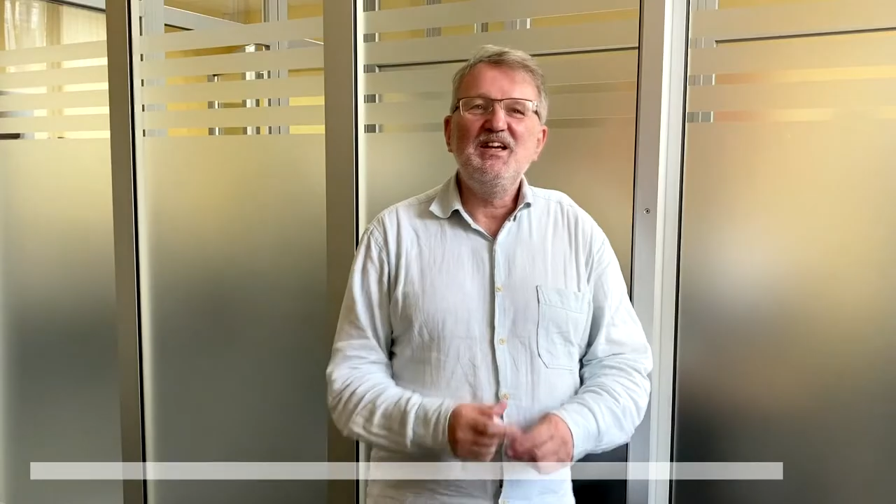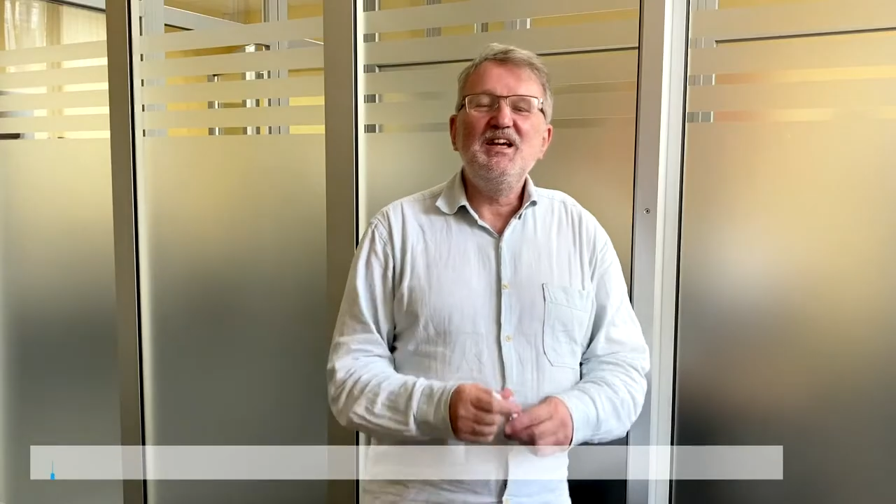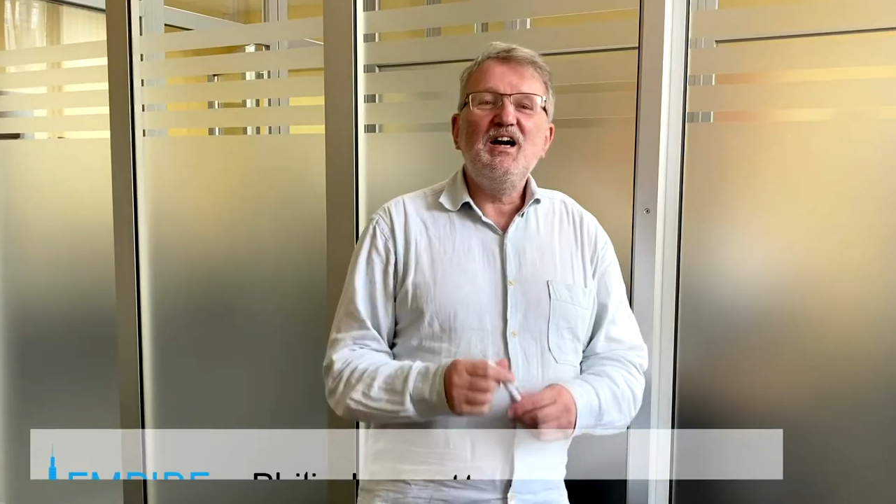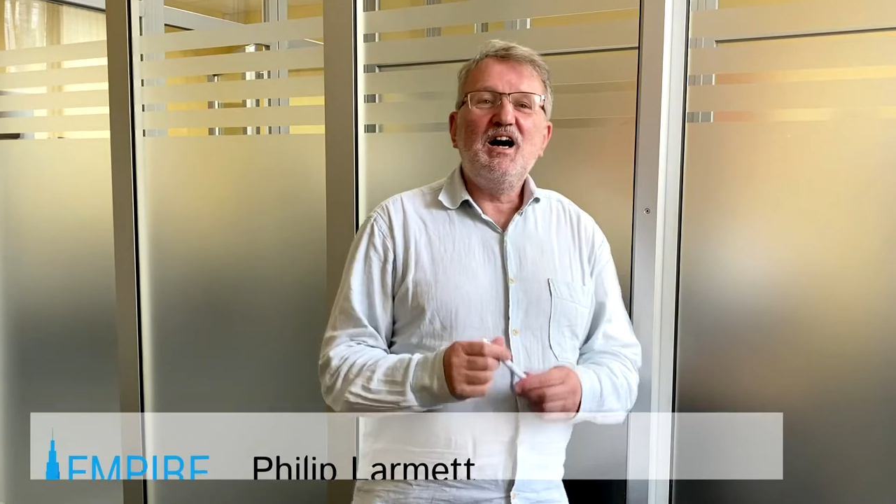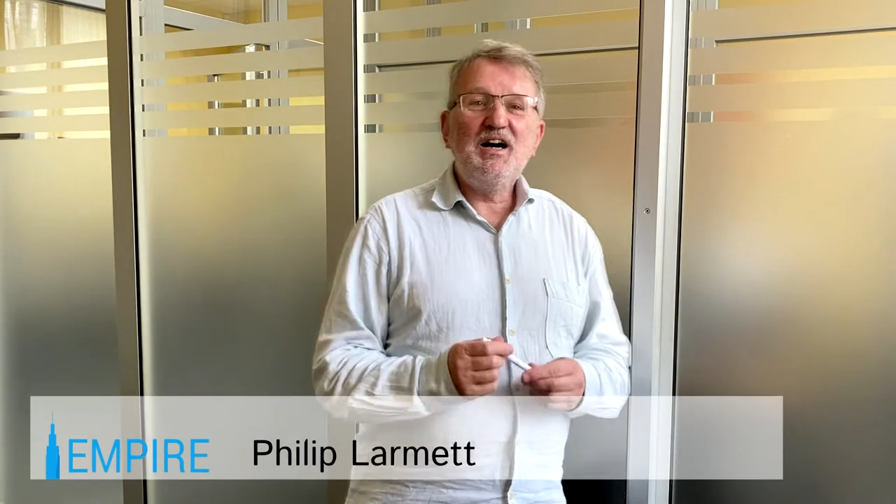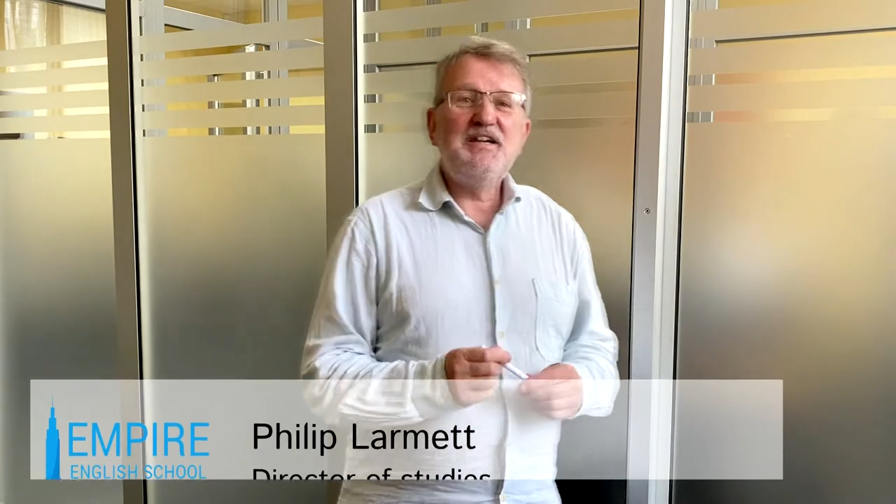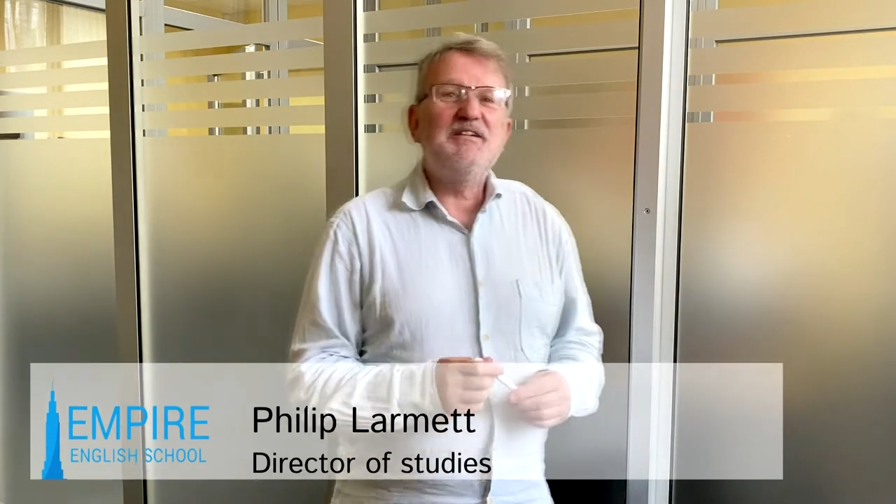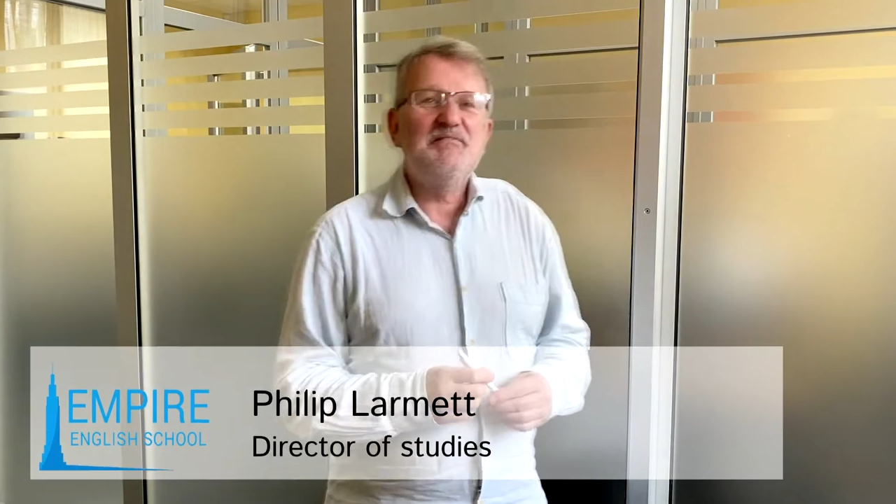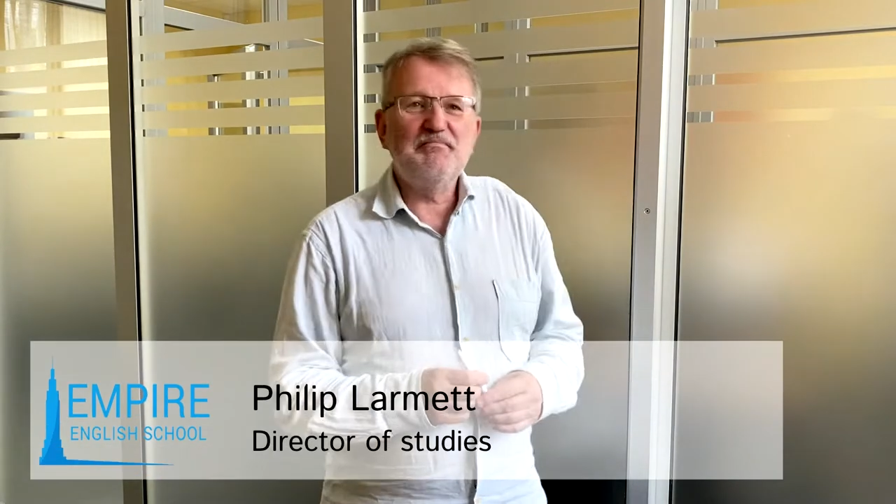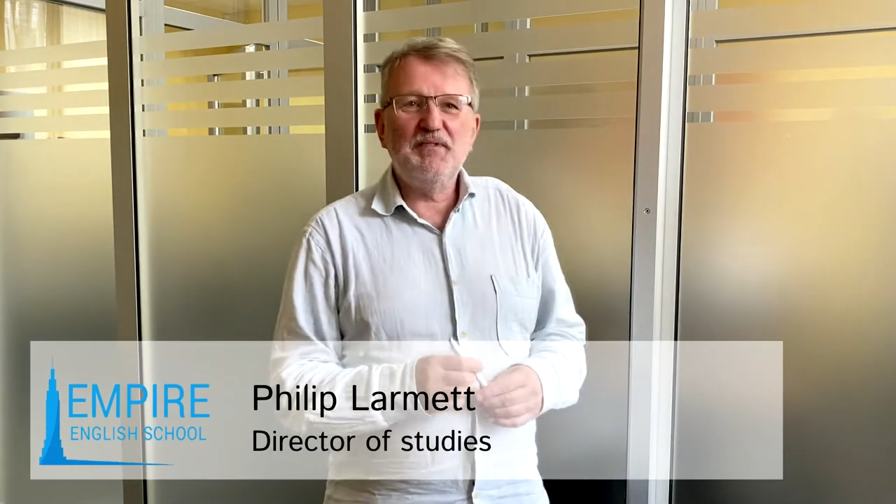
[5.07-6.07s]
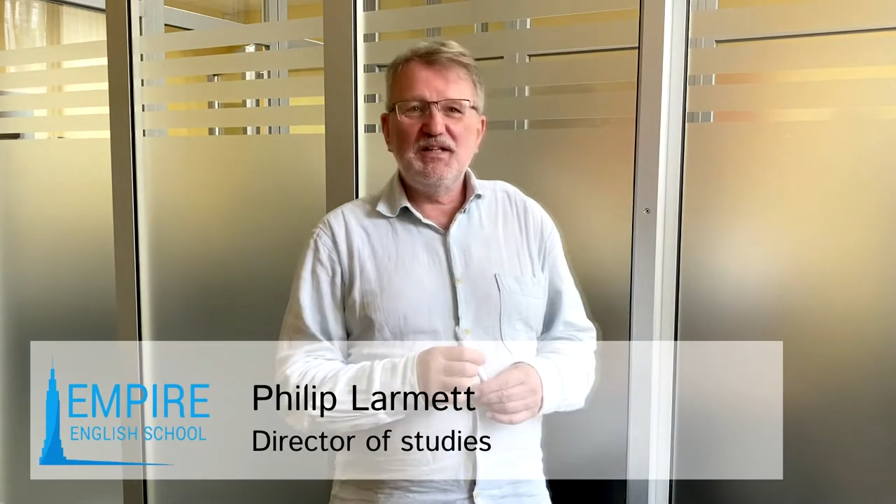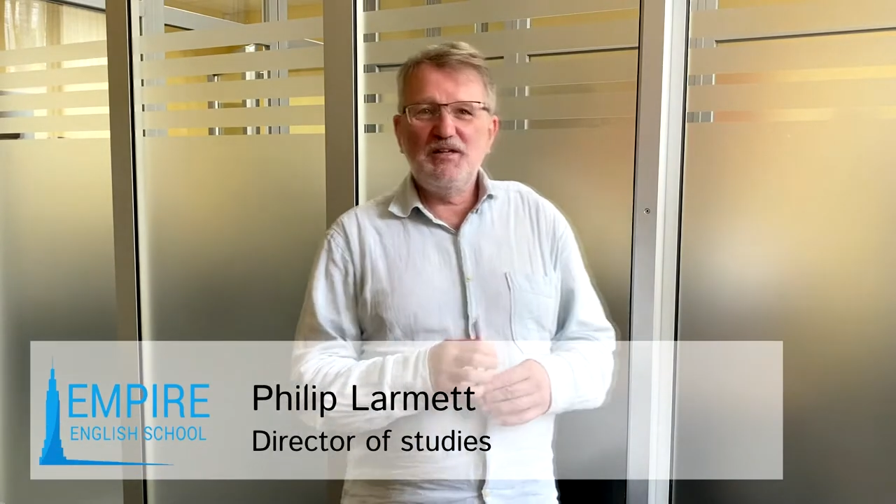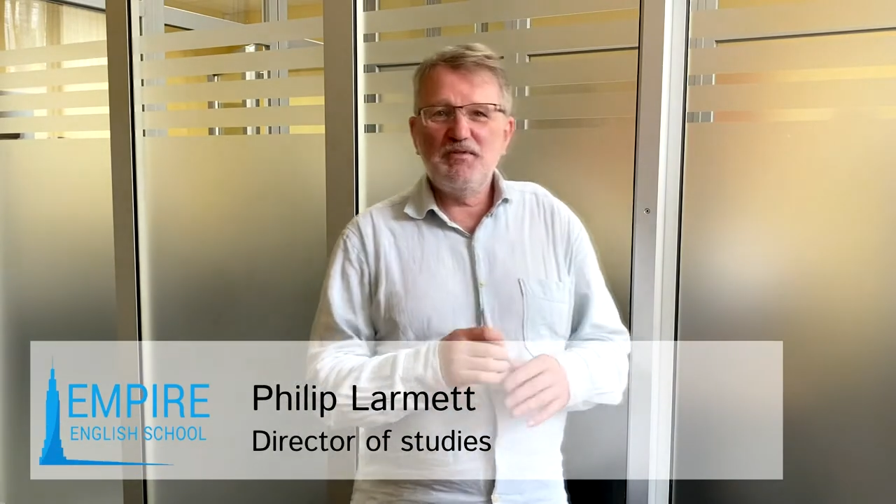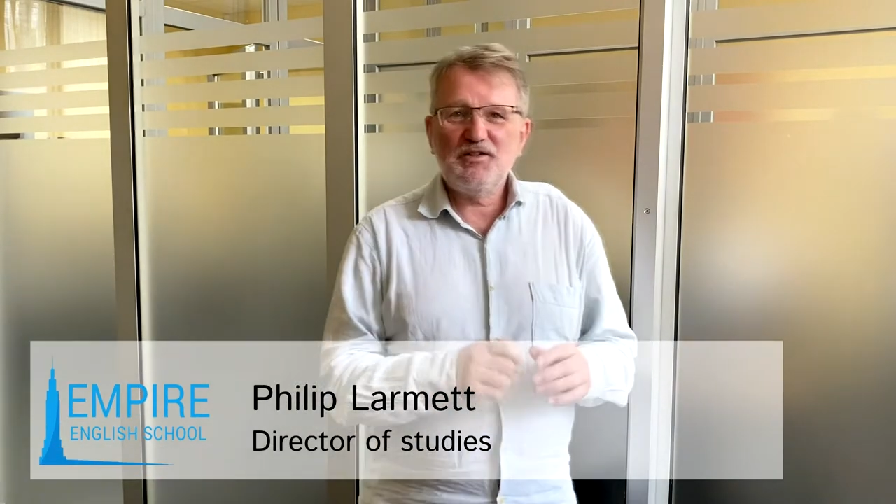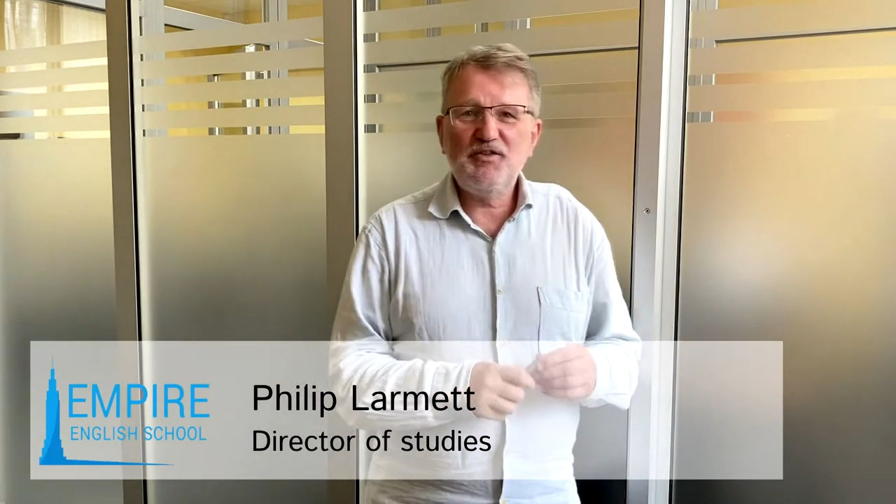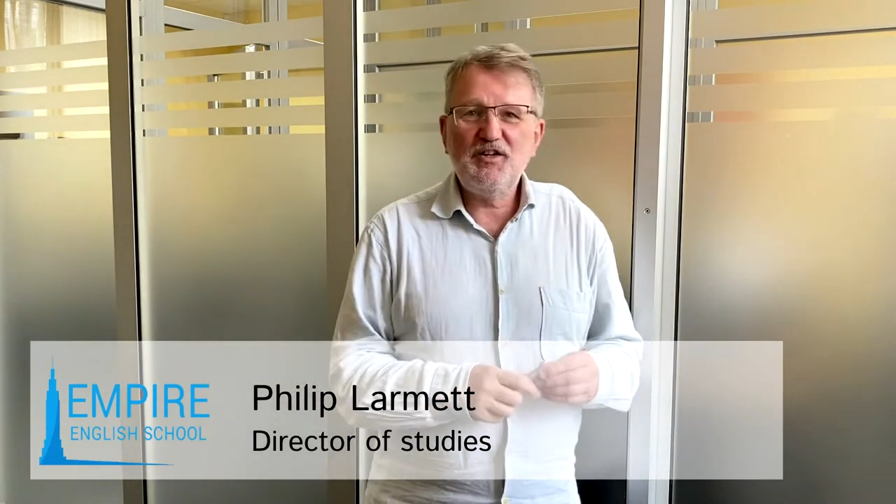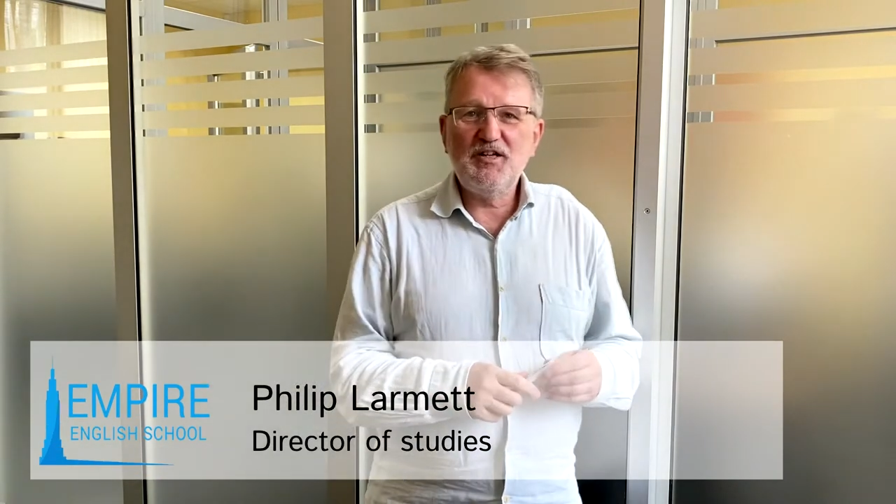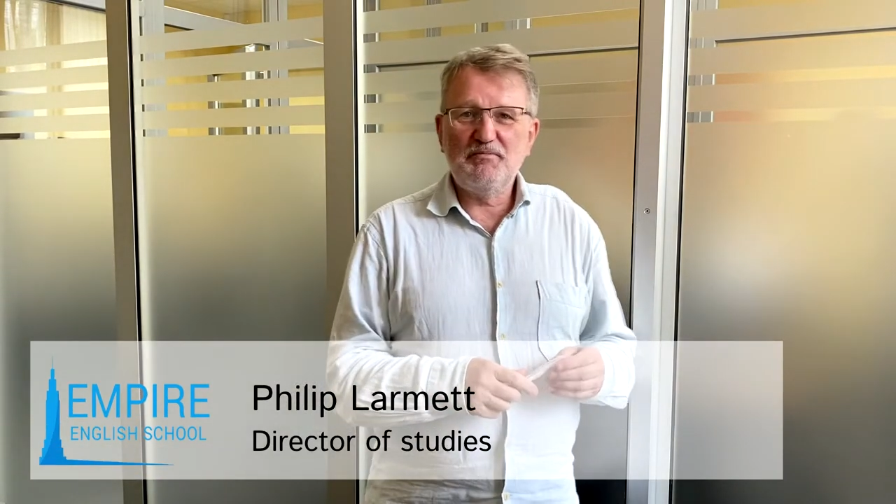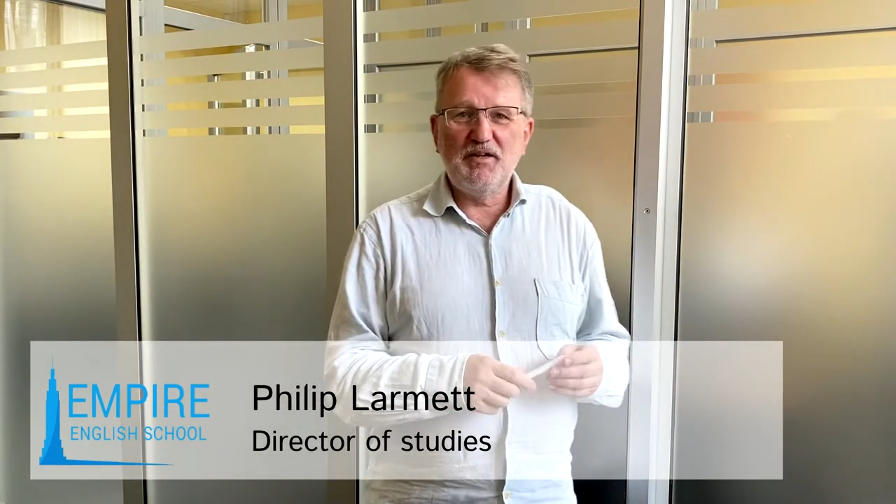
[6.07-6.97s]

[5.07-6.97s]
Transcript: Hi, my name is Philip.